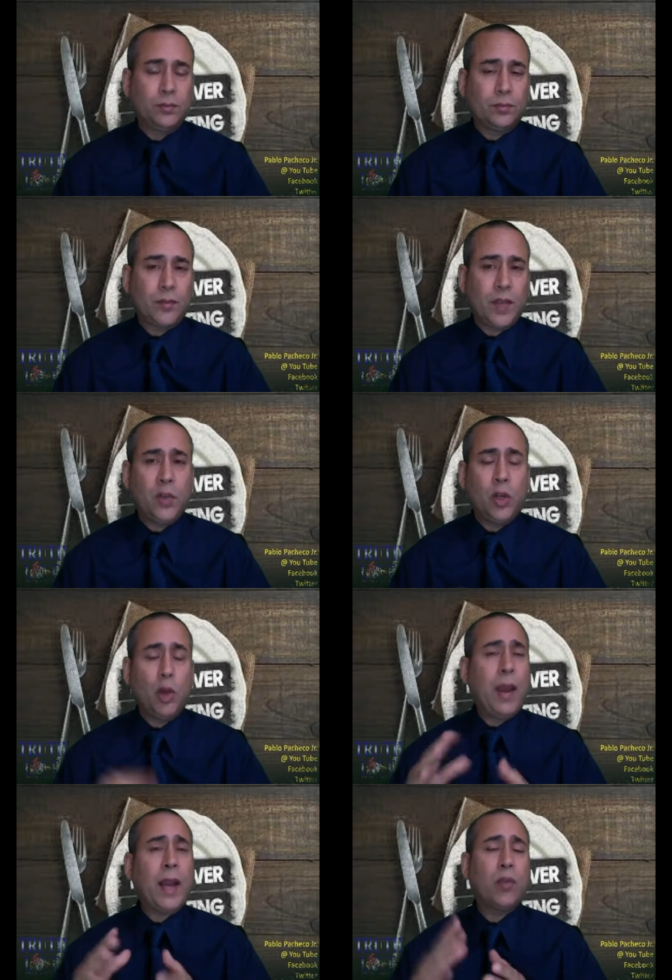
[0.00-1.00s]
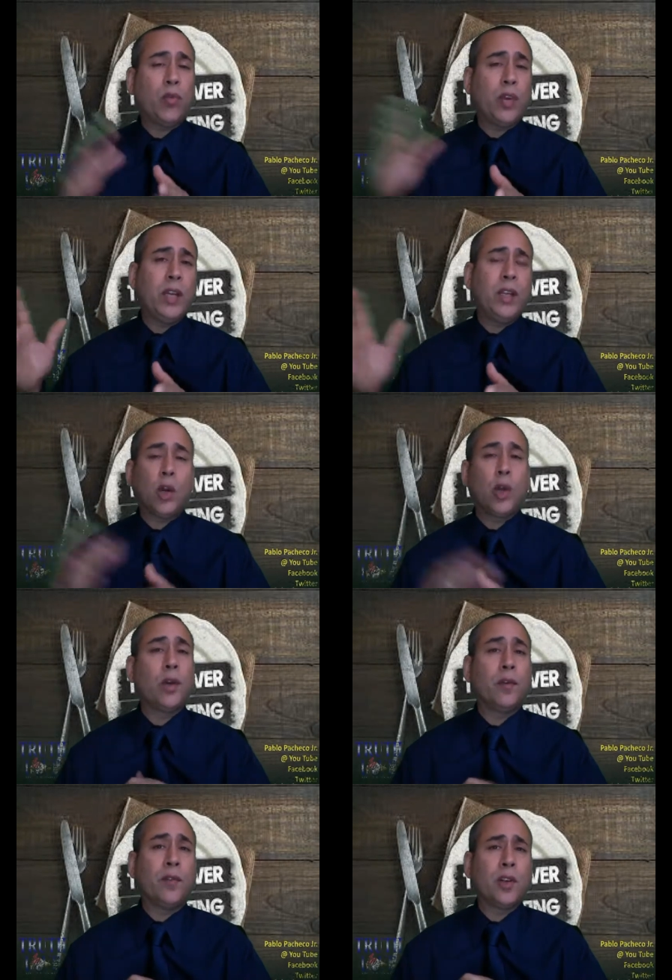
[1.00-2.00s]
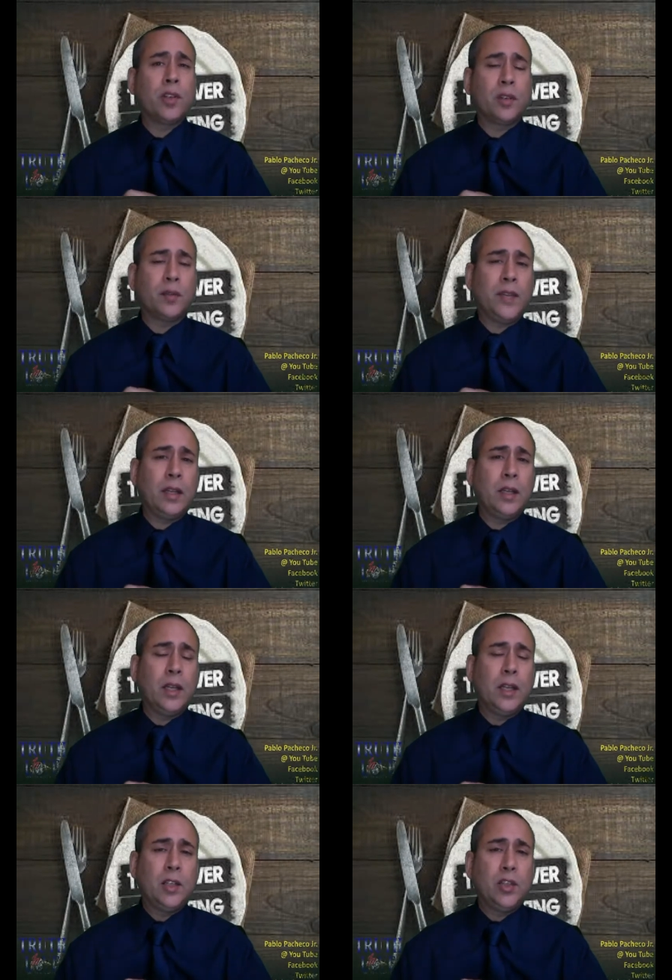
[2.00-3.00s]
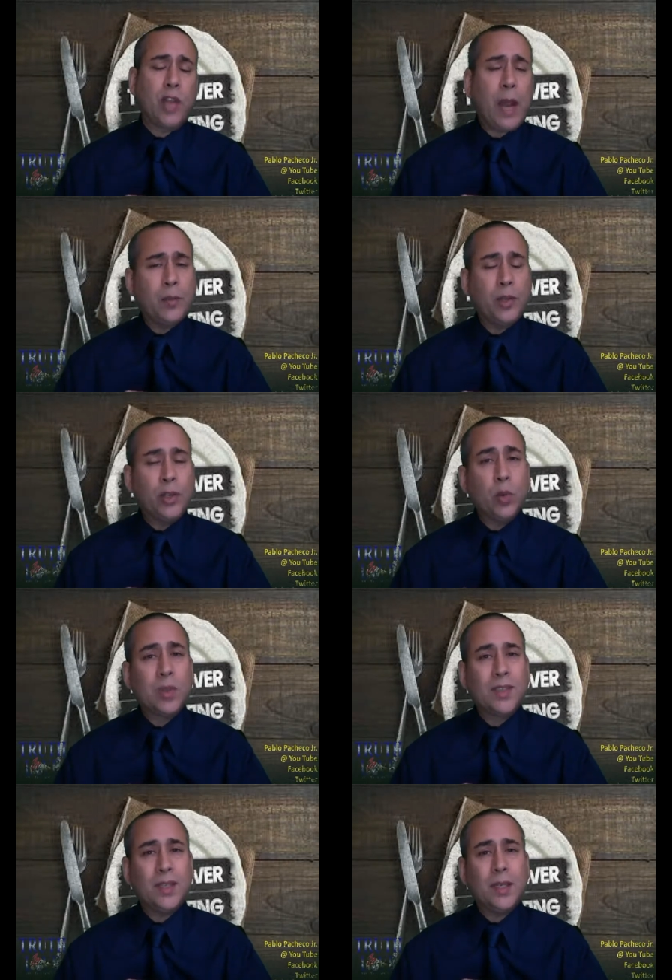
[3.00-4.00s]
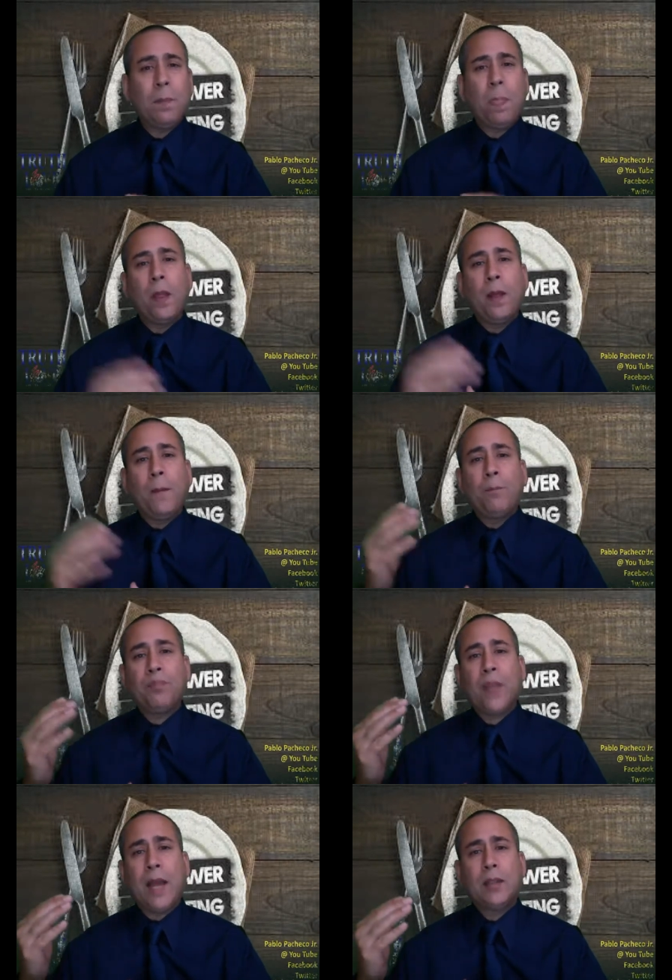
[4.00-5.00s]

If you go back and read the earlier verses of that chapter, you will see that